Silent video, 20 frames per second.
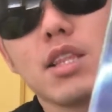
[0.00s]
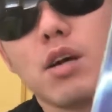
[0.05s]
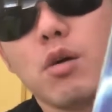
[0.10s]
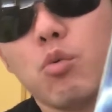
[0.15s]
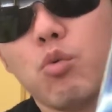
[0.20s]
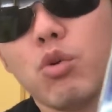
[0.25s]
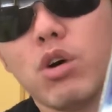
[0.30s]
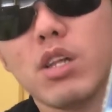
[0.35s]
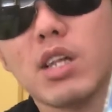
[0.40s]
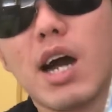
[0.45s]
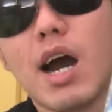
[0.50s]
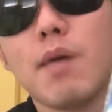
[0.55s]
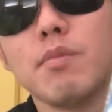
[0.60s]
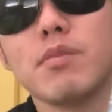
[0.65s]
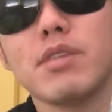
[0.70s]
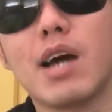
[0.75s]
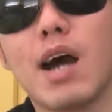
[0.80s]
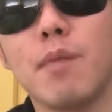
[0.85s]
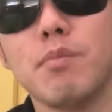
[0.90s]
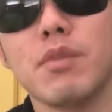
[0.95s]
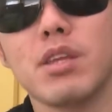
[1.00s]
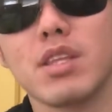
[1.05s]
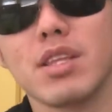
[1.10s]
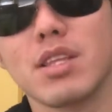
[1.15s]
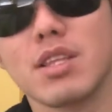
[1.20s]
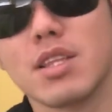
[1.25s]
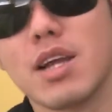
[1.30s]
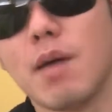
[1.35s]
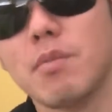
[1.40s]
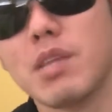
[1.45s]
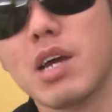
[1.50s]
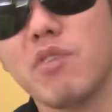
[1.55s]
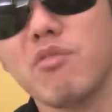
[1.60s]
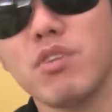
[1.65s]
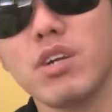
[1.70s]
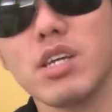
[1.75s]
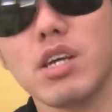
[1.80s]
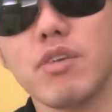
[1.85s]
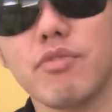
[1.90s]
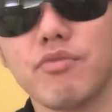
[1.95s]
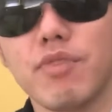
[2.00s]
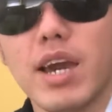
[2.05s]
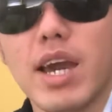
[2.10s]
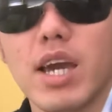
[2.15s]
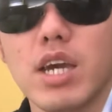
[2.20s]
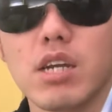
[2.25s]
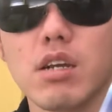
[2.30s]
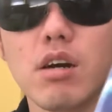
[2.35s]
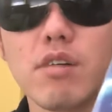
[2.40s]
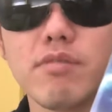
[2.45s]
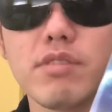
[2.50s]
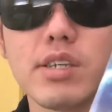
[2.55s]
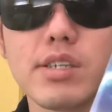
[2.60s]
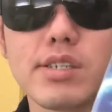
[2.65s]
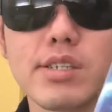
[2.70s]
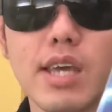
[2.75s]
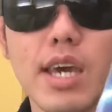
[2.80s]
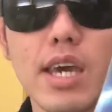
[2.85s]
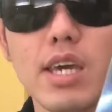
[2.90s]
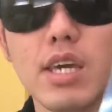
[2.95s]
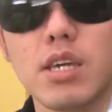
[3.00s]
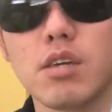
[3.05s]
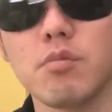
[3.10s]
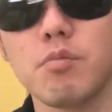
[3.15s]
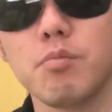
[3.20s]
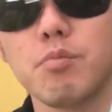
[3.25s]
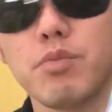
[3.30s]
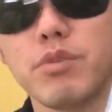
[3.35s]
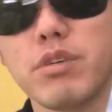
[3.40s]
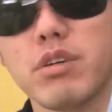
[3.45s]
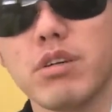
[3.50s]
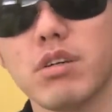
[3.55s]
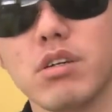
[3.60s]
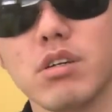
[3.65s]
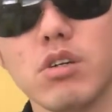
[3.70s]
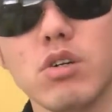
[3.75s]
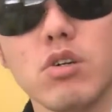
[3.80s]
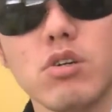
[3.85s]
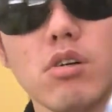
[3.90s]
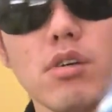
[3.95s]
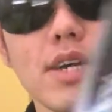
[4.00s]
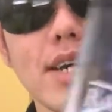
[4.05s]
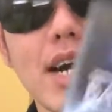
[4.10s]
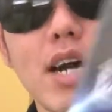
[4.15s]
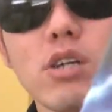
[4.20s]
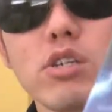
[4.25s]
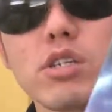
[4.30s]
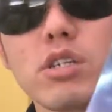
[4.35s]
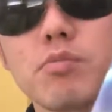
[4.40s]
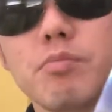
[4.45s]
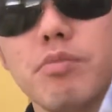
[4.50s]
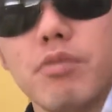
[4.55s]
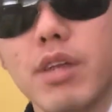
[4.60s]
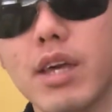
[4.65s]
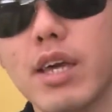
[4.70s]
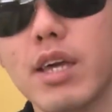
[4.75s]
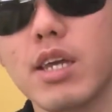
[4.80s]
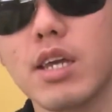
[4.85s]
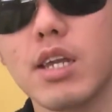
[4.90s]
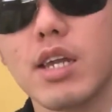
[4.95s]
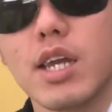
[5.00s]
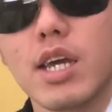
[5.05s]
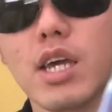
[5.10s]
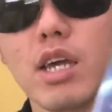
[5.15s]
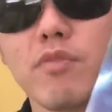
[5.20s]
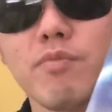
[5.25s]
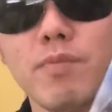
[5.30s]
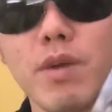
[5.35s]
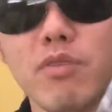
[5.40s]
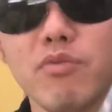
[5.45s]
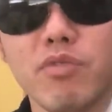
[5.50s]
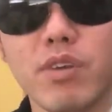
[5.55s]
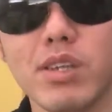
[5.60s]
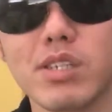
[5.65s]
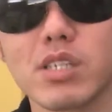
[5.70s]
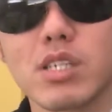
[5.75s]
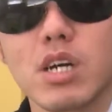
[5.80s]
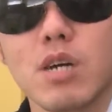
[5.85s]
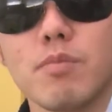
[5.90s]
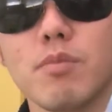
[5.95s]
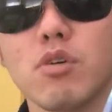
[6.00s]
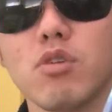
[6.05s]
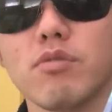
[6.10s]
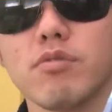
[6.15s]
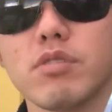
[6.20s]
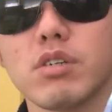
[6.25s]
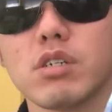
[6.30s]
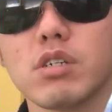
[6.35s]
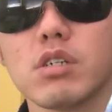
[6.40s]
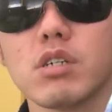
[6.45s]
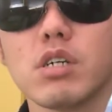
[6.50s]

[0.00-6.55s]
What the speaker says: Well, I'm not really a fan of this game, but like, I'll just play it like if my friends come over.